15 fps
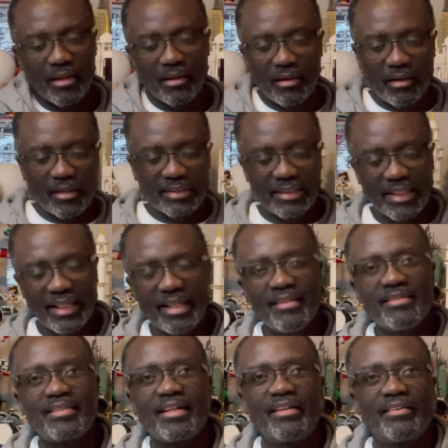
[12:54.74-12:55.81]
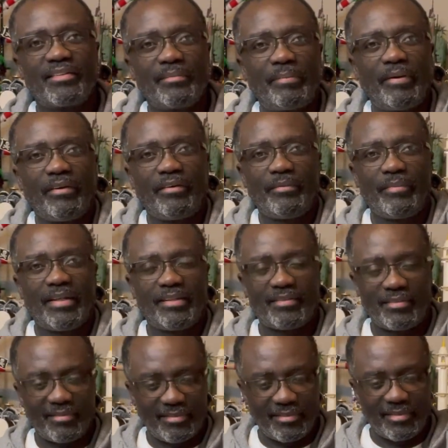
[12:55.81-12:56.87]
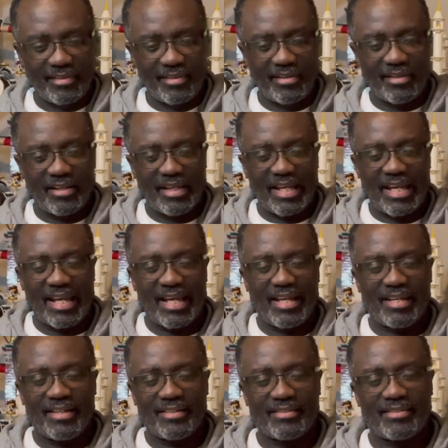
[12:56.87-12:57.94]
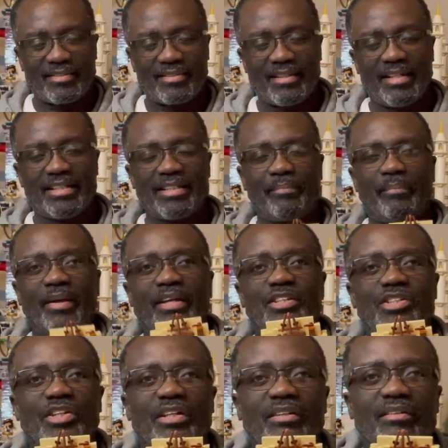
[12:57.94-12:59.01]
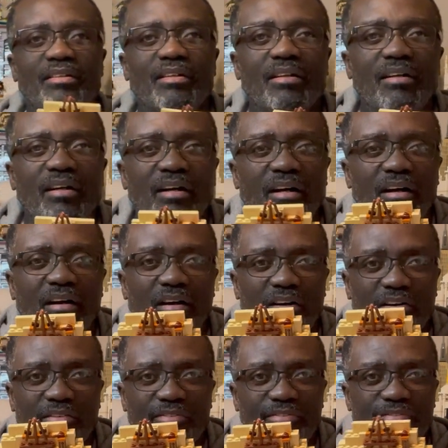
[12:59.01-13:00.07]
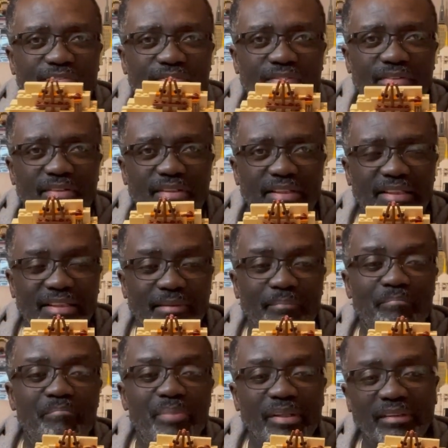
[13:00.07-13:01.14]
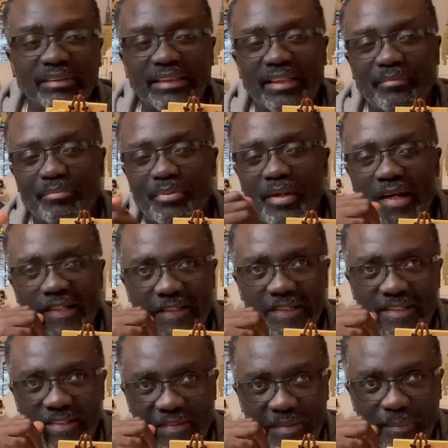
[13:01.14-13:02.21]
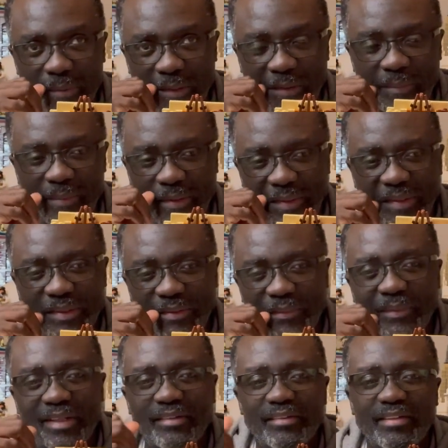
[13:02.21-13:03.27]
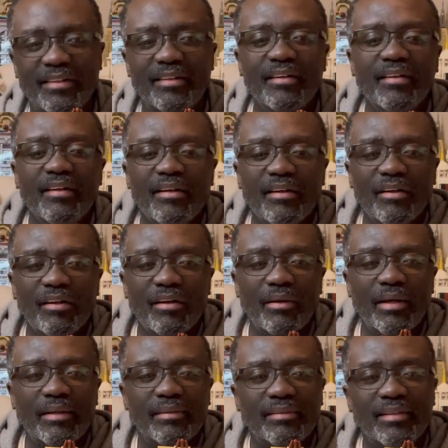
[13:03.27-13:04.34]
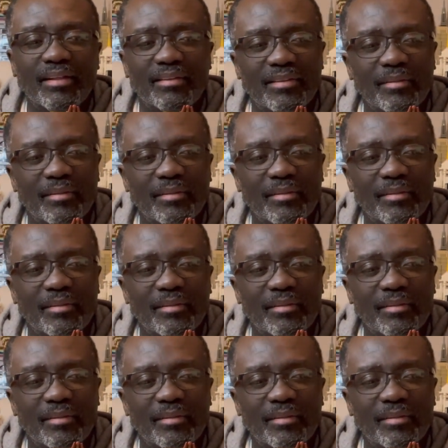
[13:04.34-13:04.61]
On the inside of the pyramid is a depiction of the building process of the pyramid. One of the